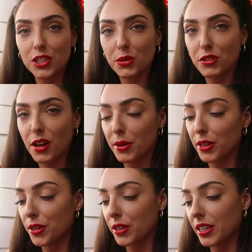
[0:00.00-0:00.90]
Should we try one of
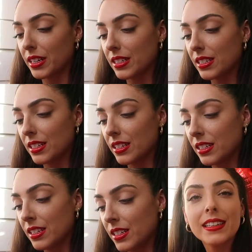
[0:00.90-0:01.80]
the cookies?
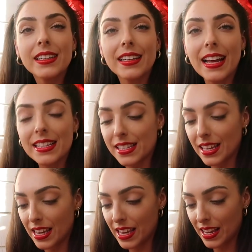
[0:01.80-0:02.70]
Let's
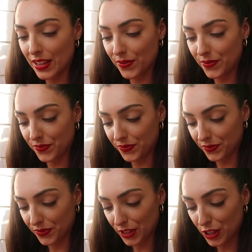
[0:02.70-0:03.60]
eat
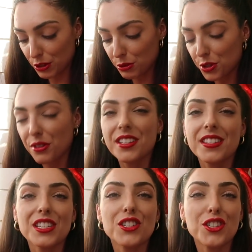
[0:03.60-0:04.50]

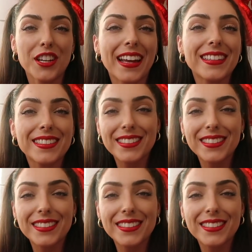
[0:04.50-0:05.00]
Uterus's Shed.